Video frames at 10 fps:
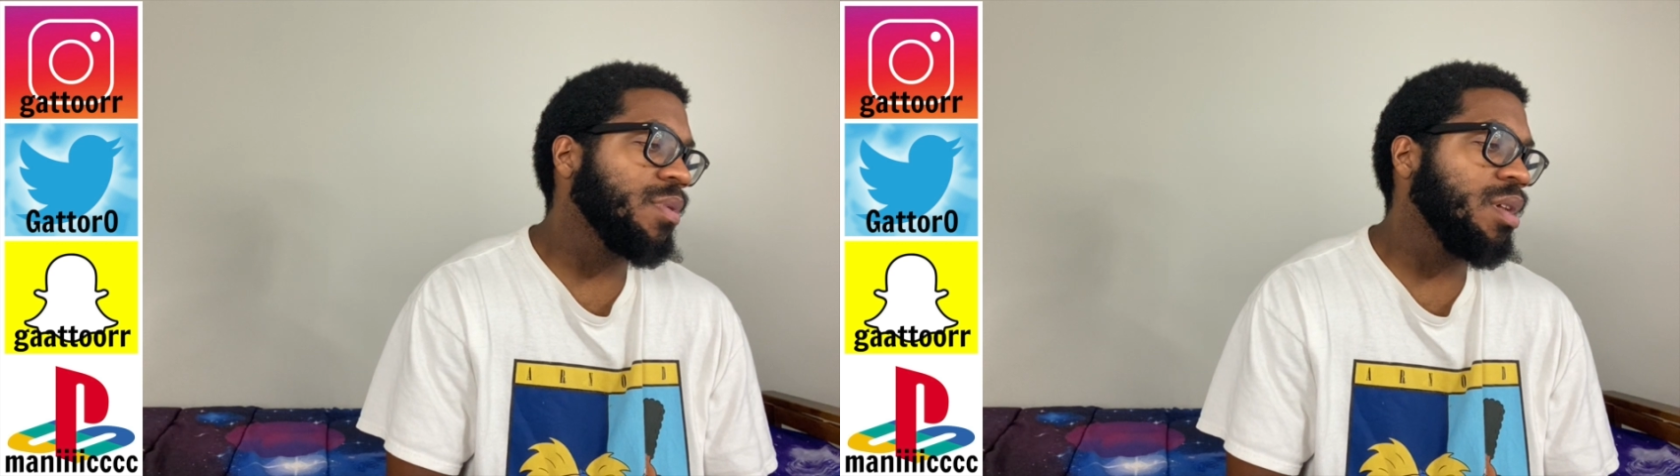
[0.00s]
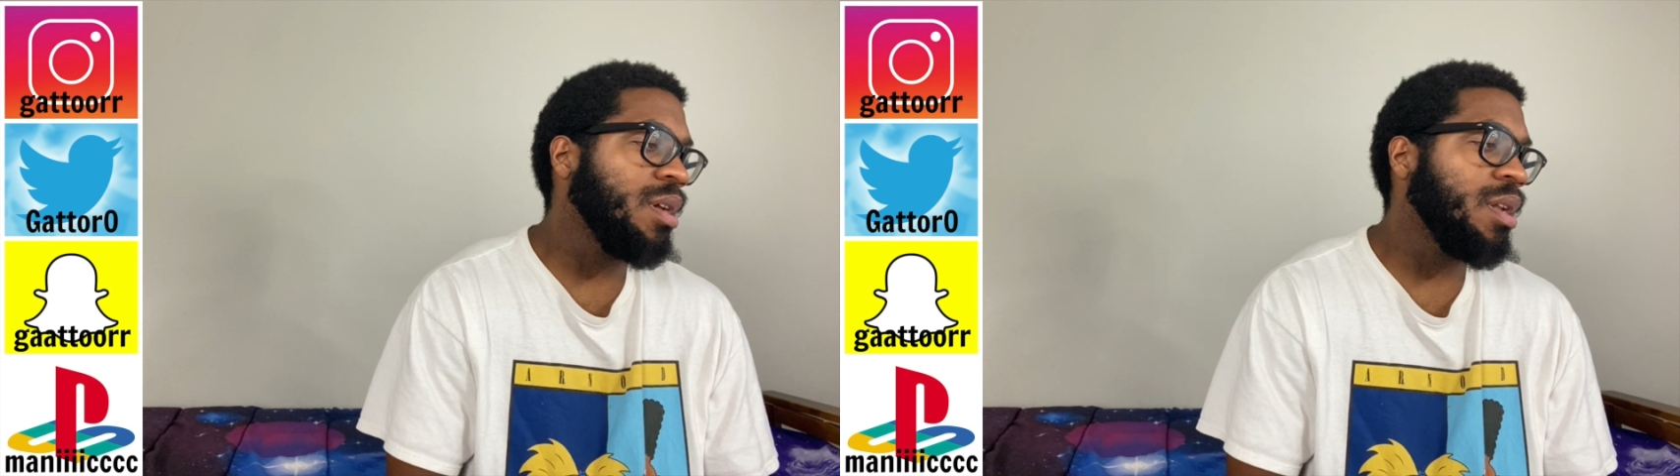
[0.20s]

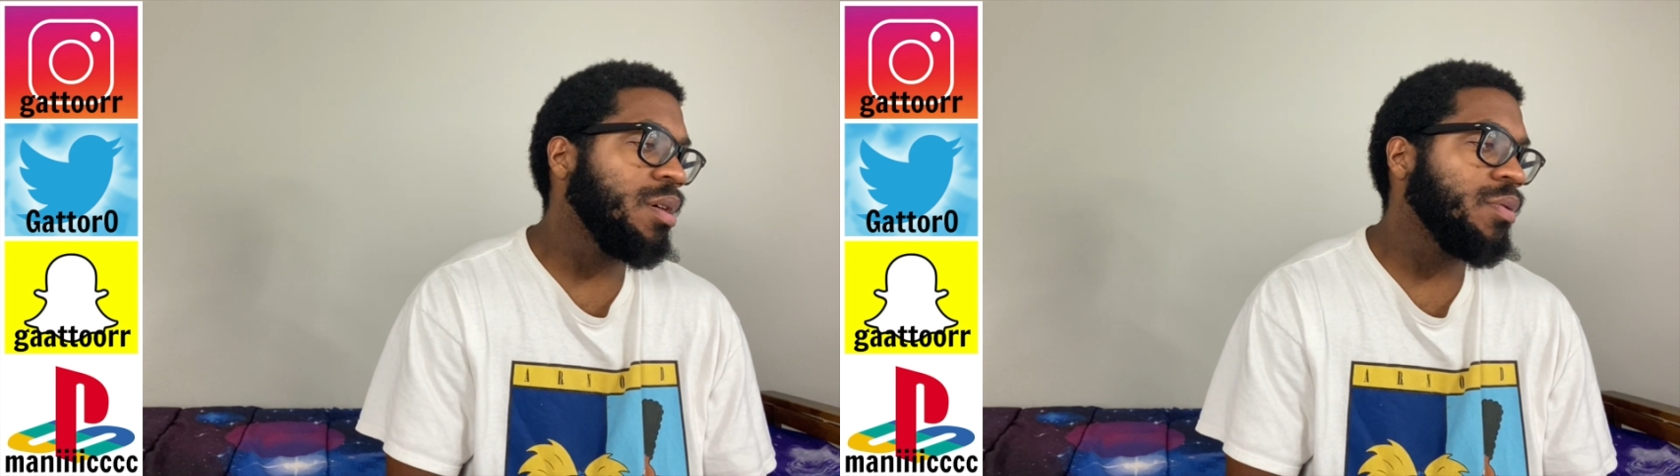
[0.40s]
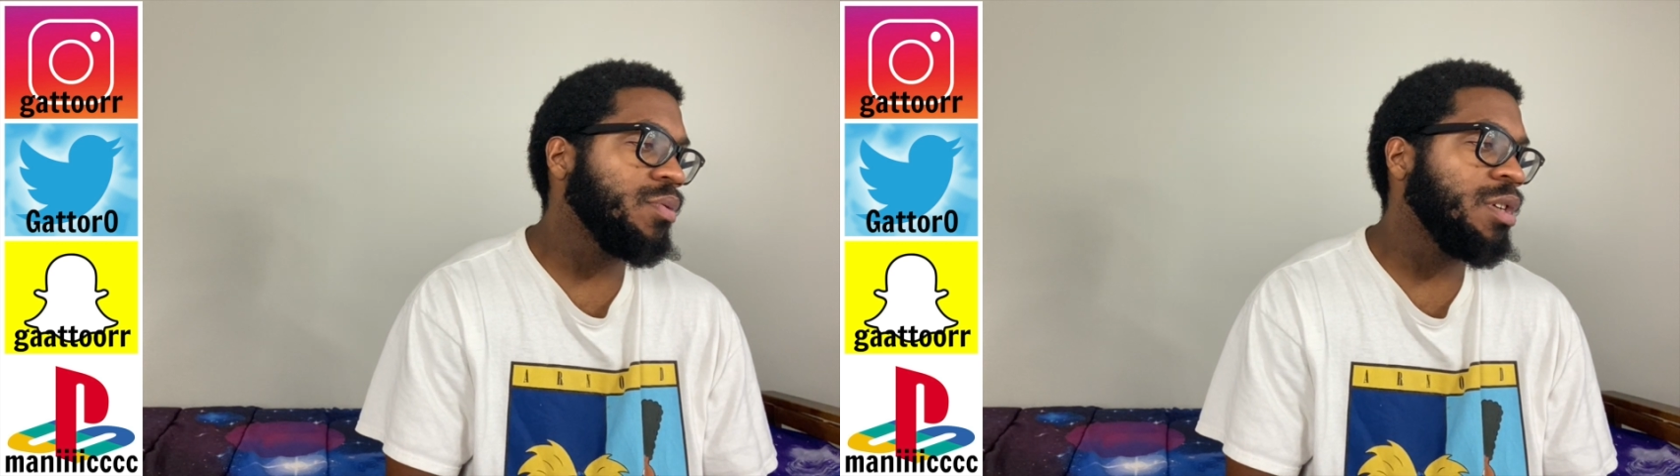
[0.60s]
you
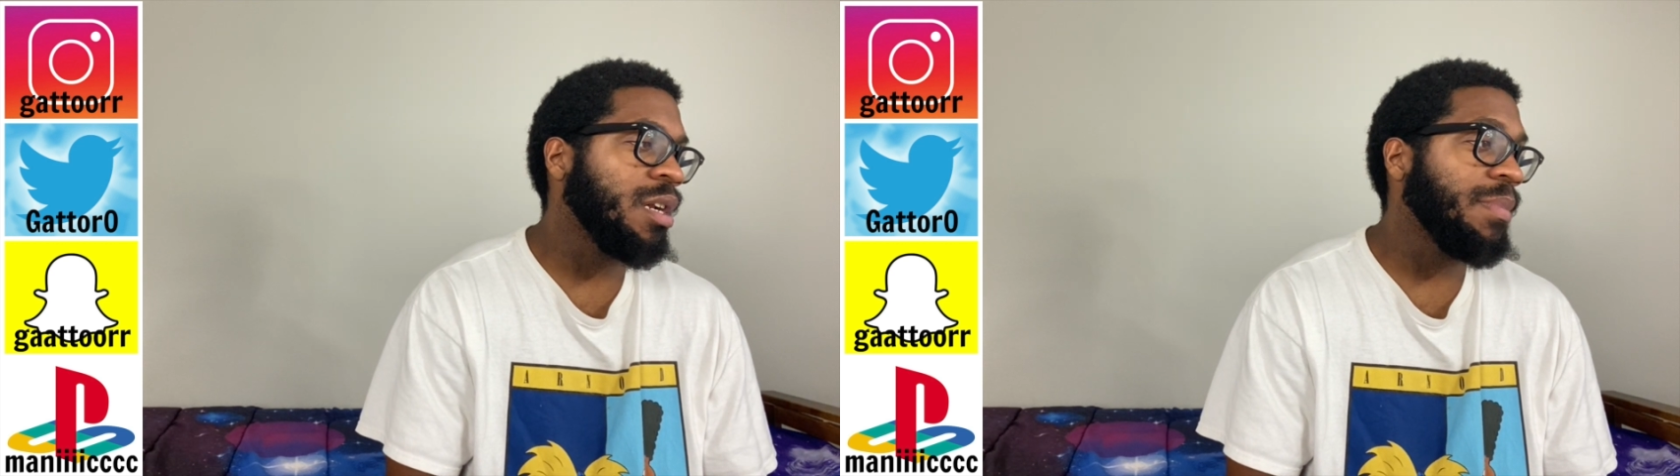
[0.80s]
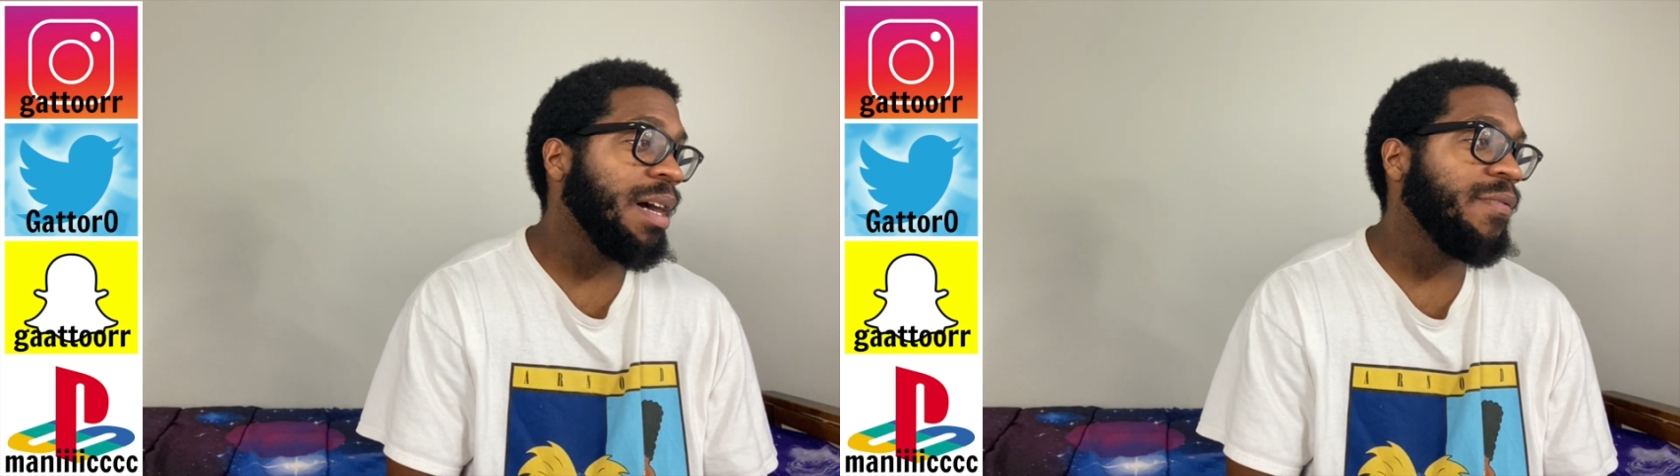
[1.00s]
know, none
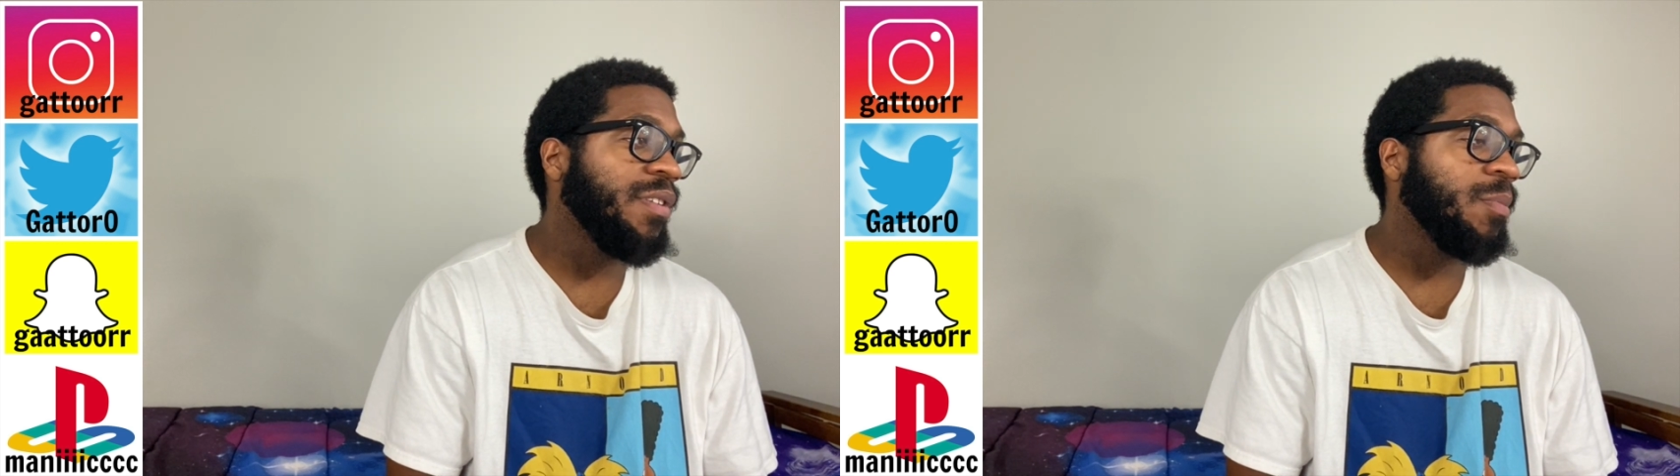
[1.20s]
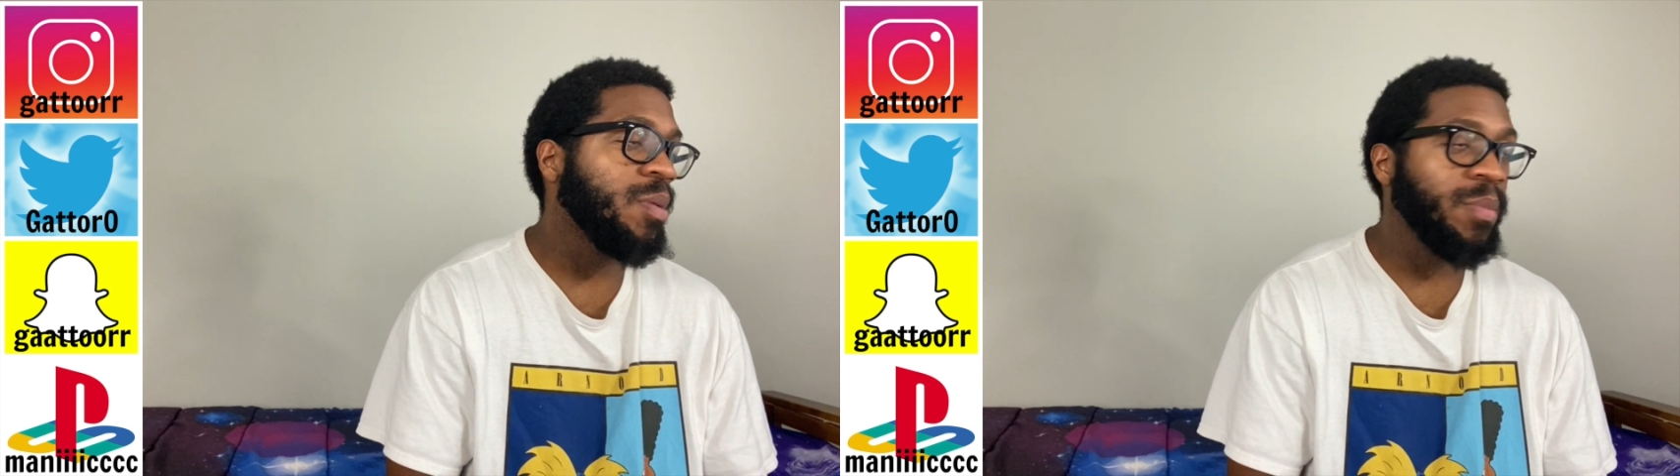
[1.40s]
of my
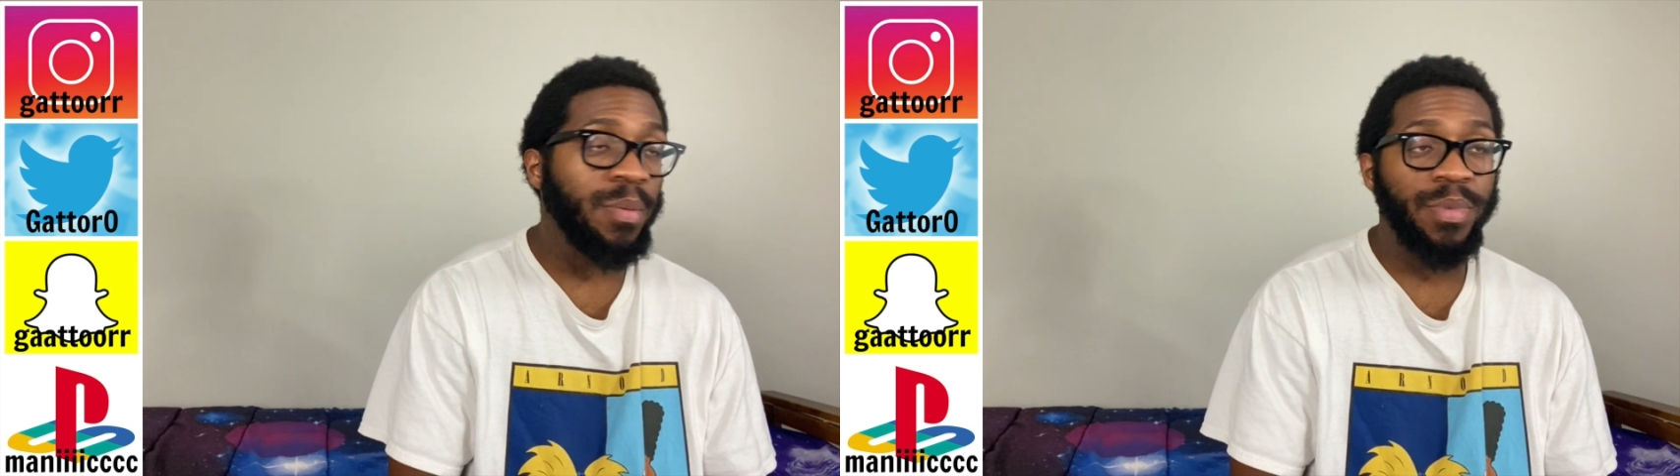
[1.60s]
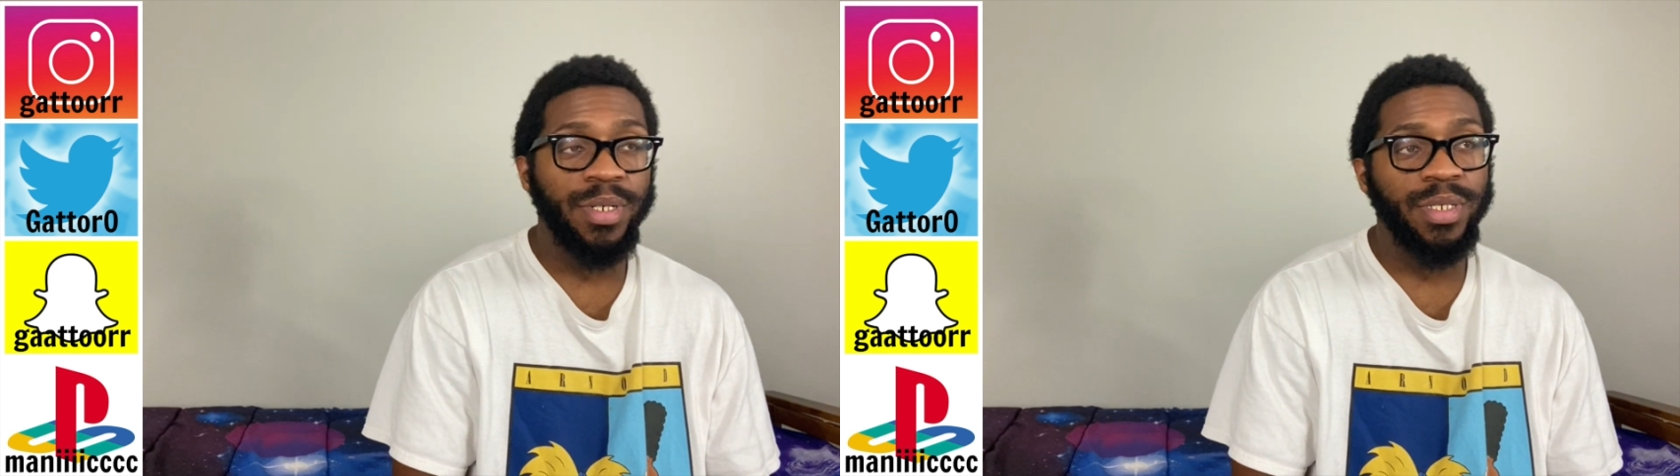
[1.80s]
family
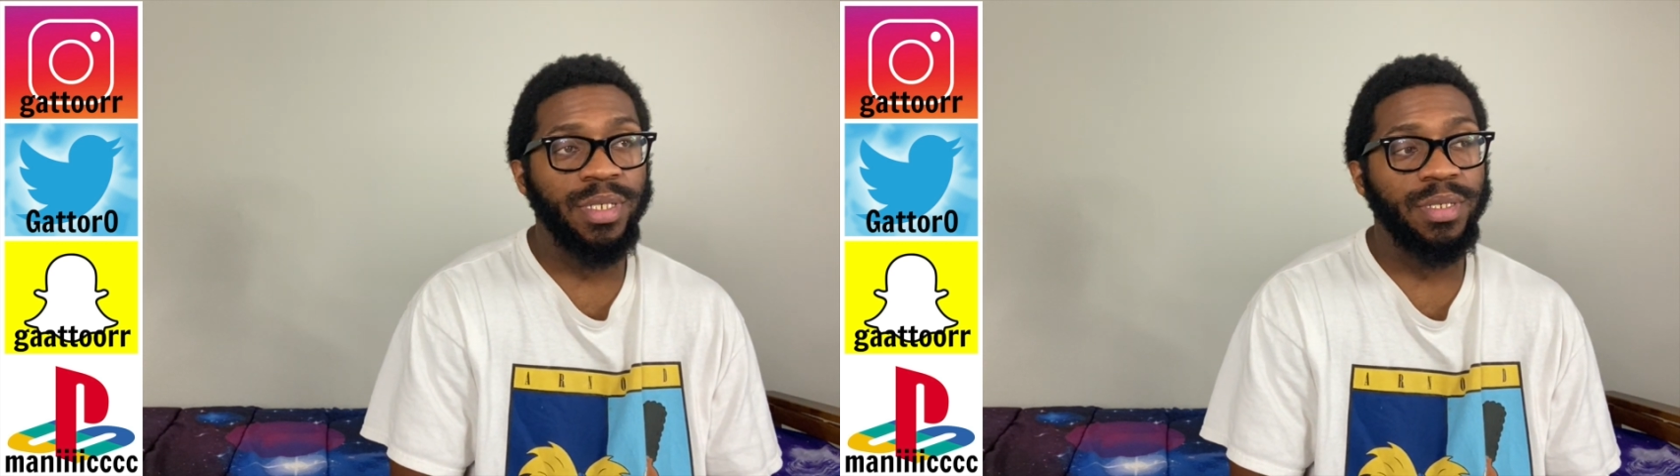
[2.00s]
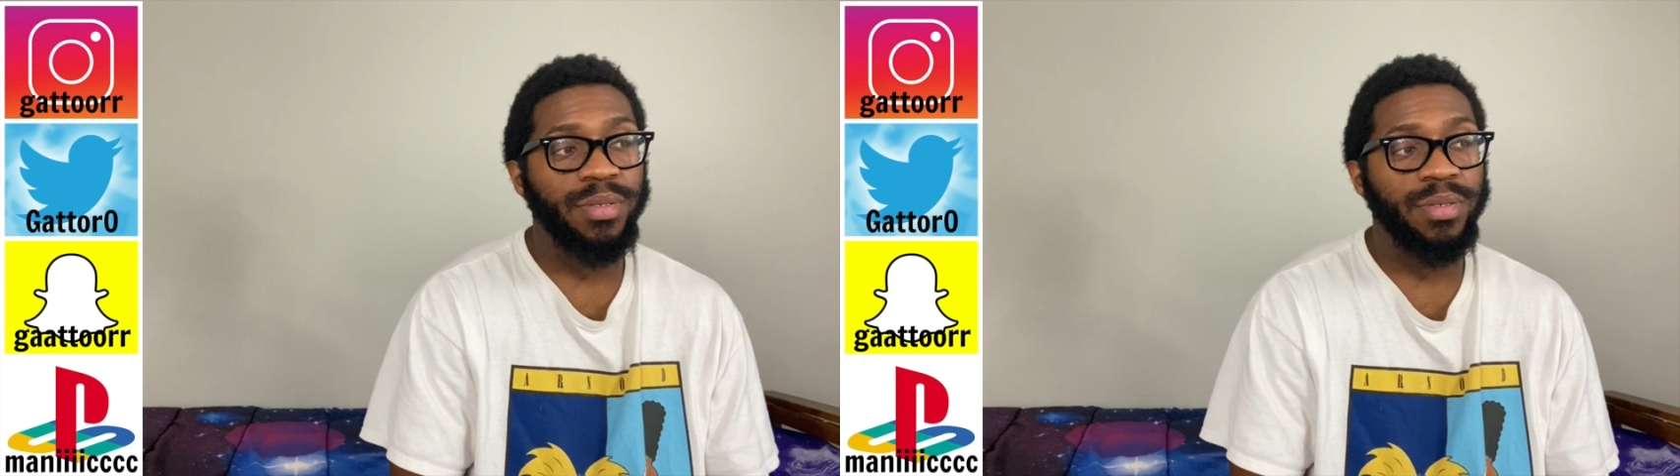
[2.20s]
members